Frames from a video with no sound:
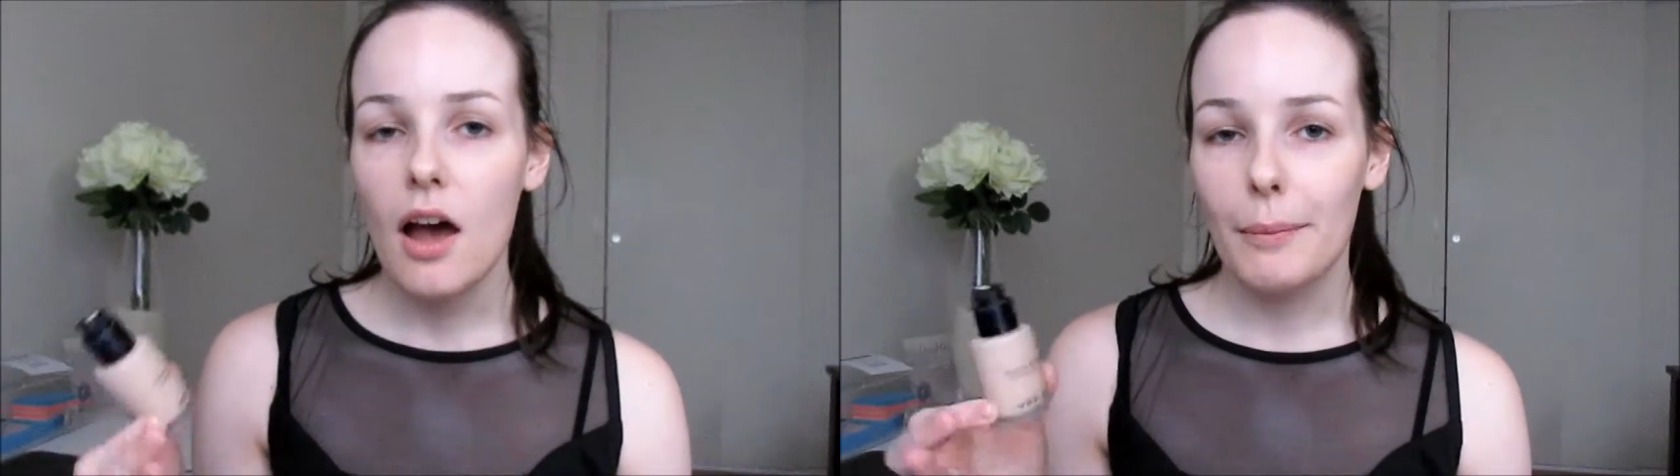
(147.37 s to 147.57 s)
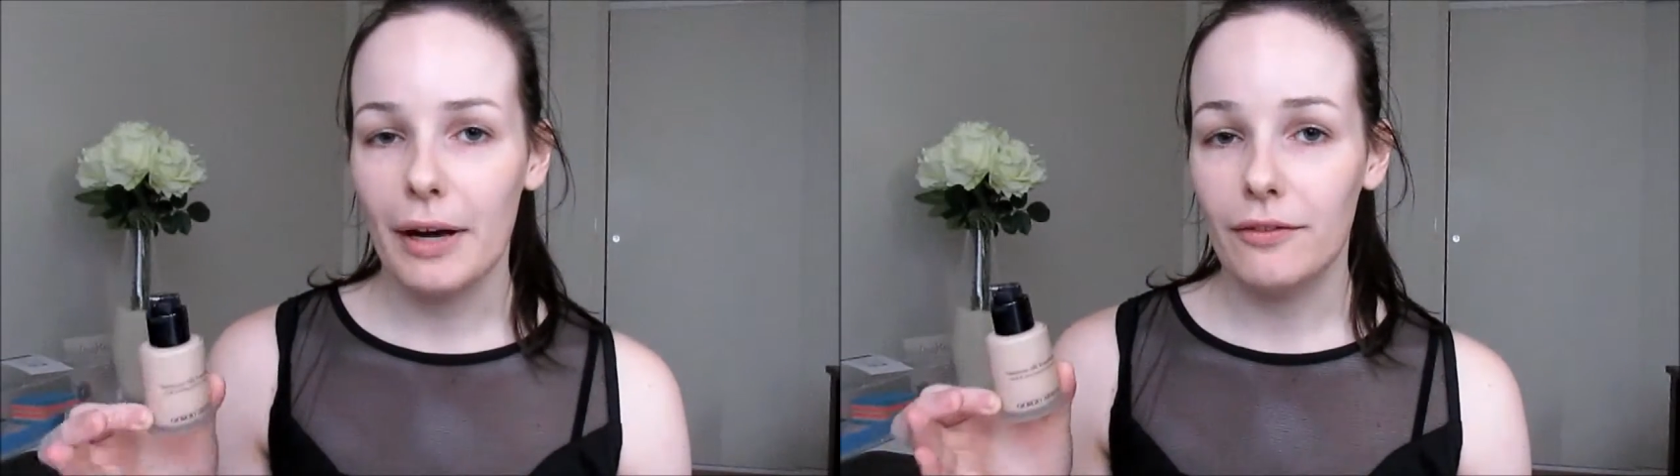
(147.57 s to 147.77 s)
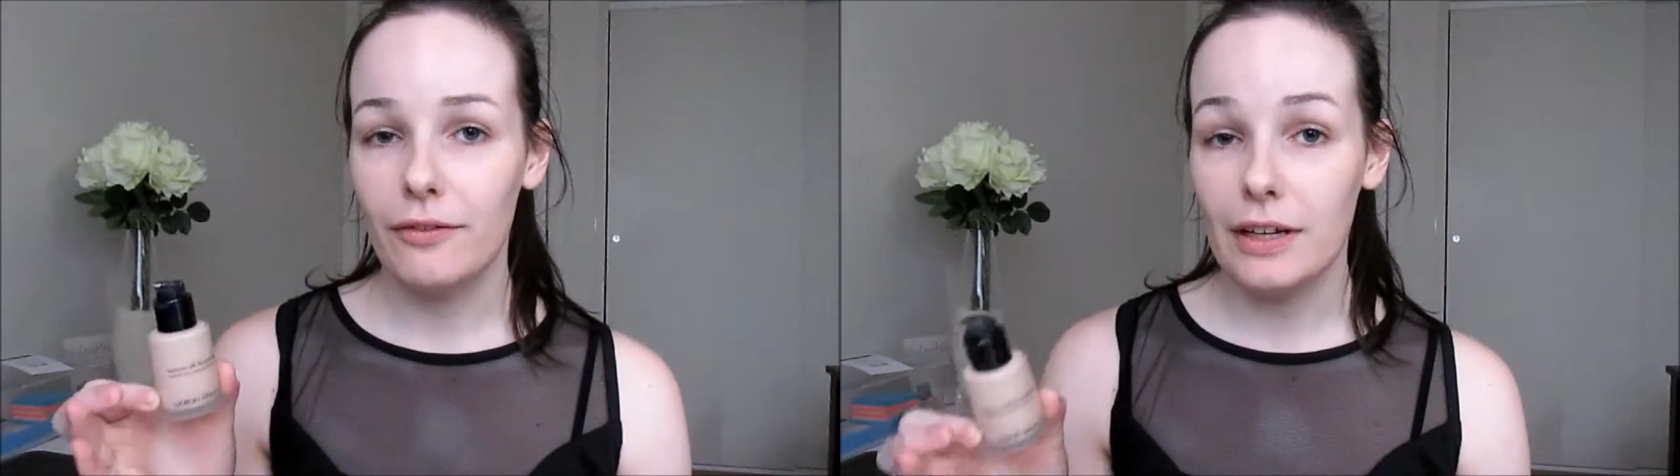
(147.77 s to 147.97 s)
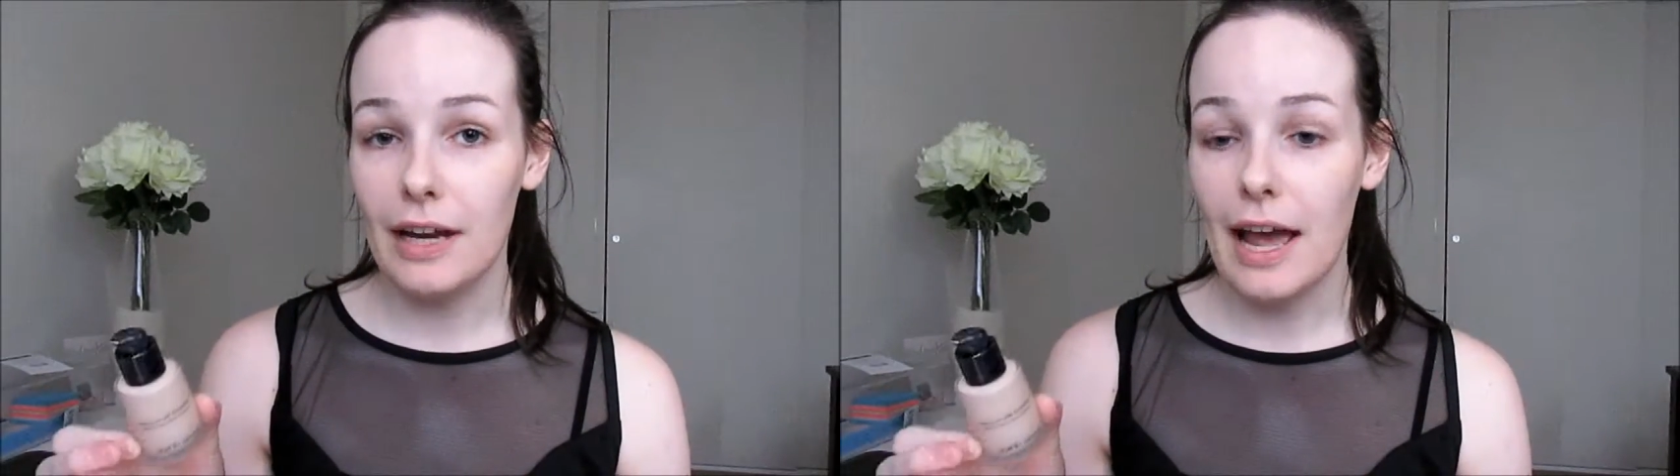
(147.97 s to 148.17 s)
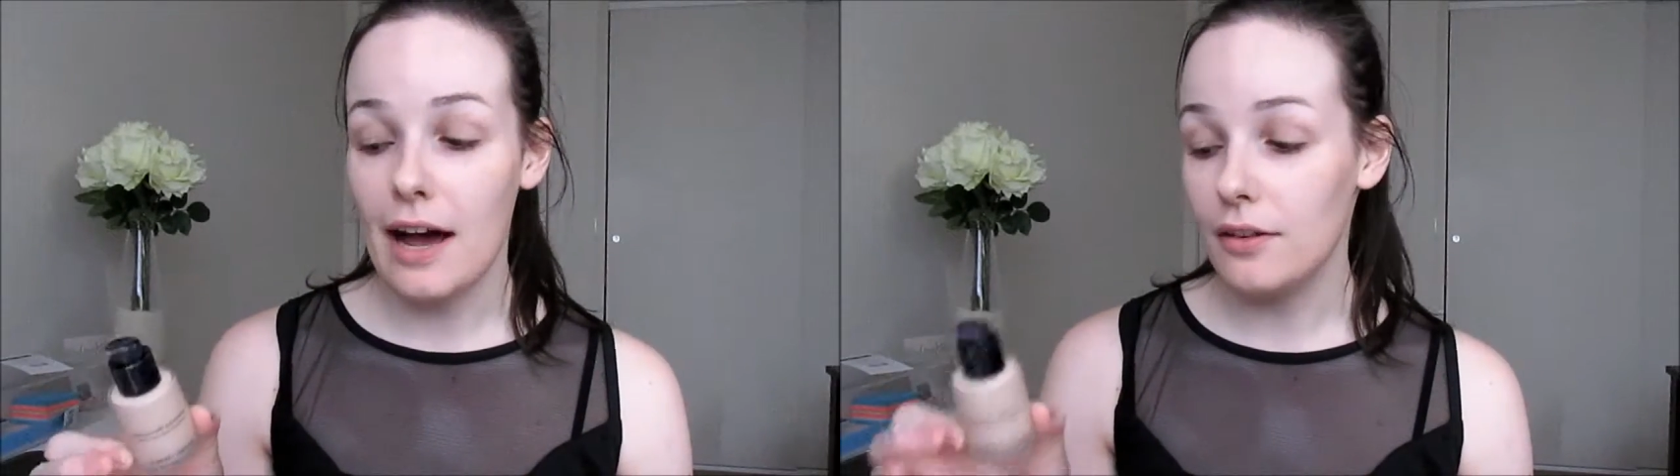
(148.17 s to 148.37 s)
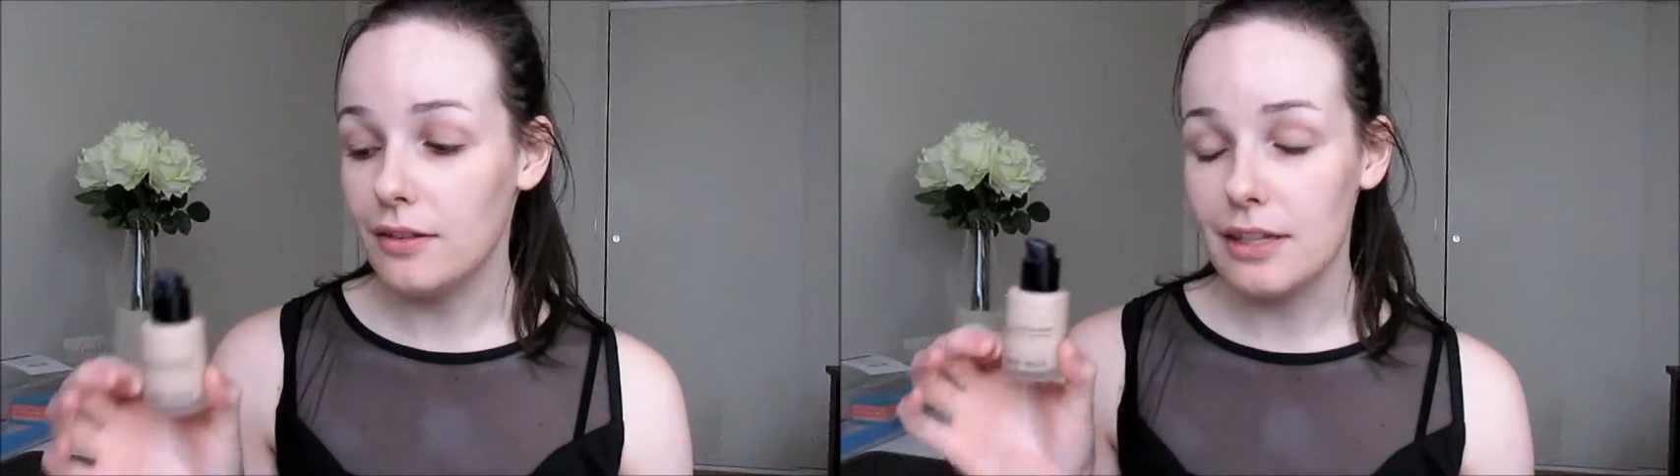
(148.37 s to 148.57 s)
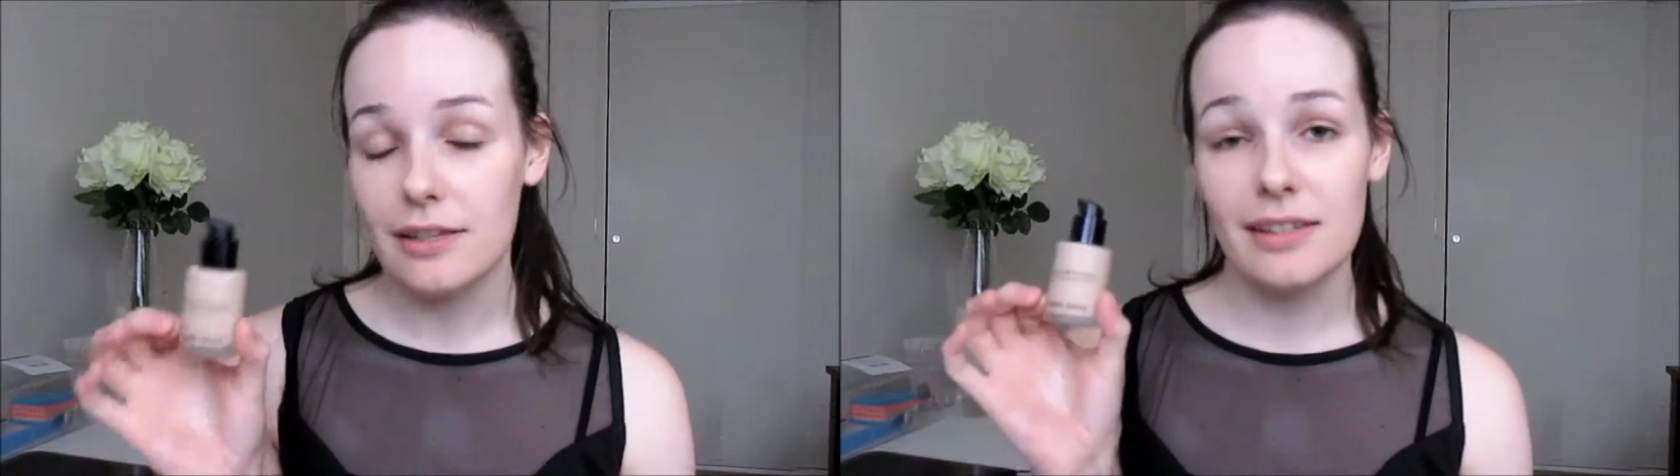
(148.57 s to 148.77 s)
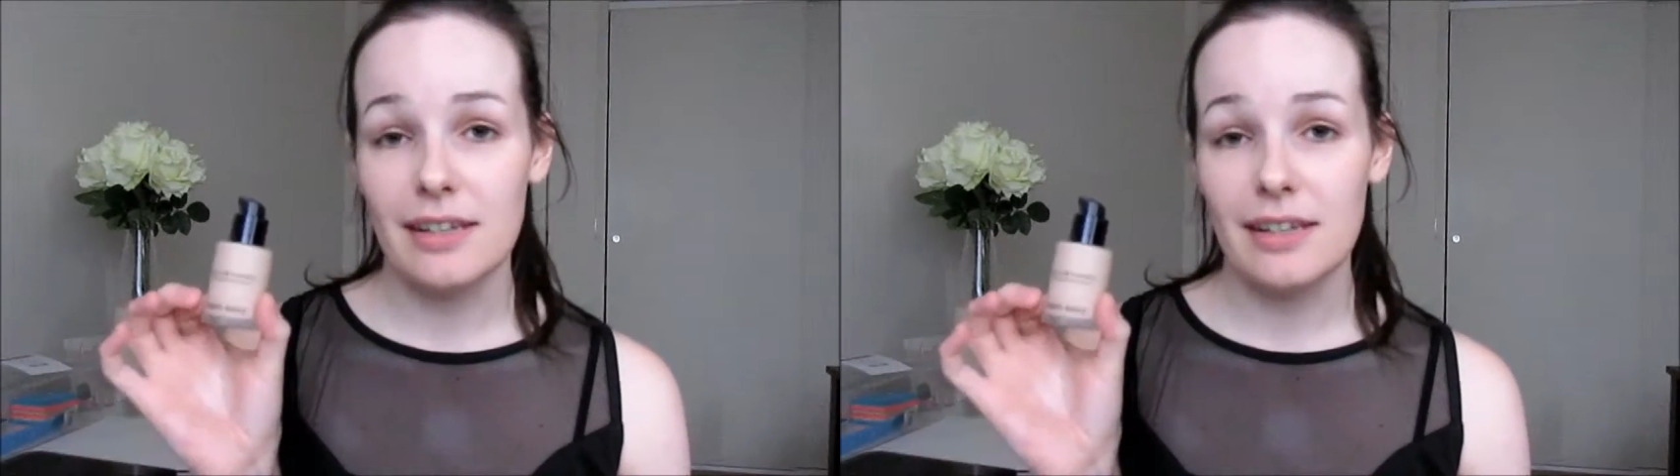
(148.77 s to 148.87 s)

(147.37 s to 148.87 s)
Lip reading: But for now, this is